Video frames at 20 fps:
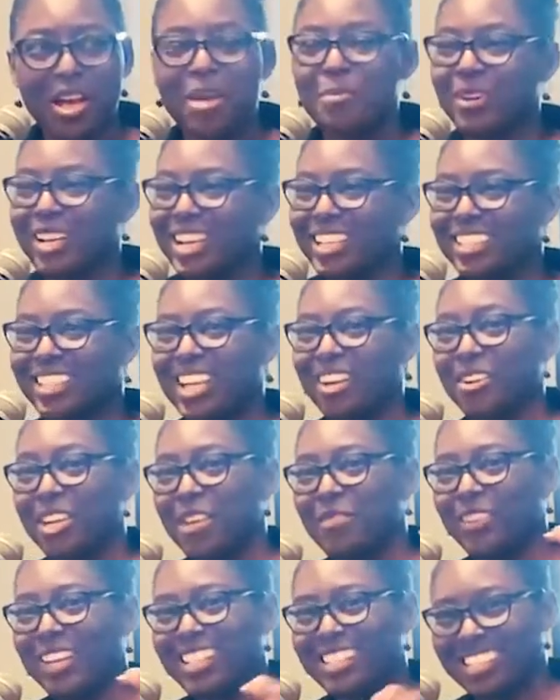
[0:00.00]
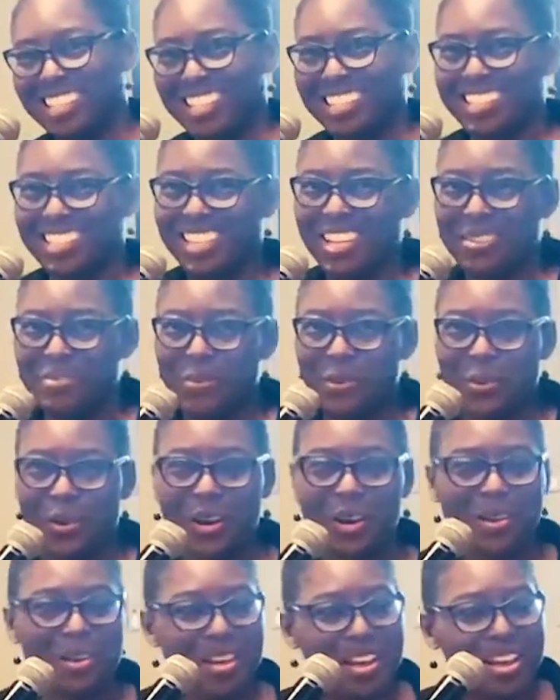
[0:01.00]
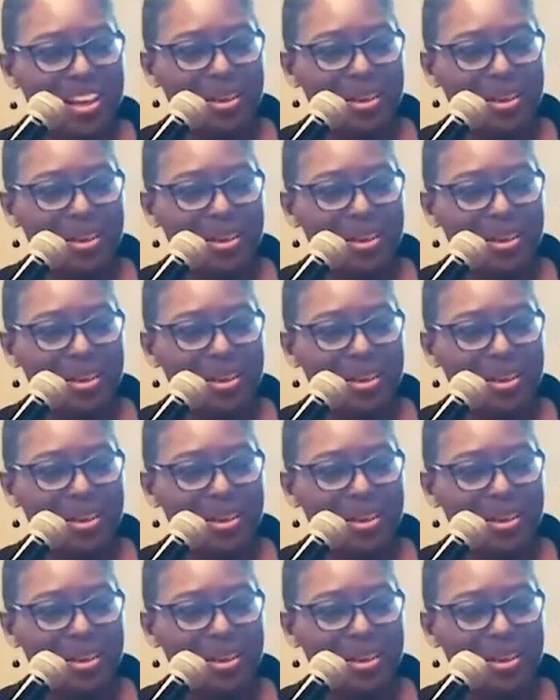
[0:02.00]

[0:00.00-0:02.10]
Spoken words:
because they don't even exist anymore.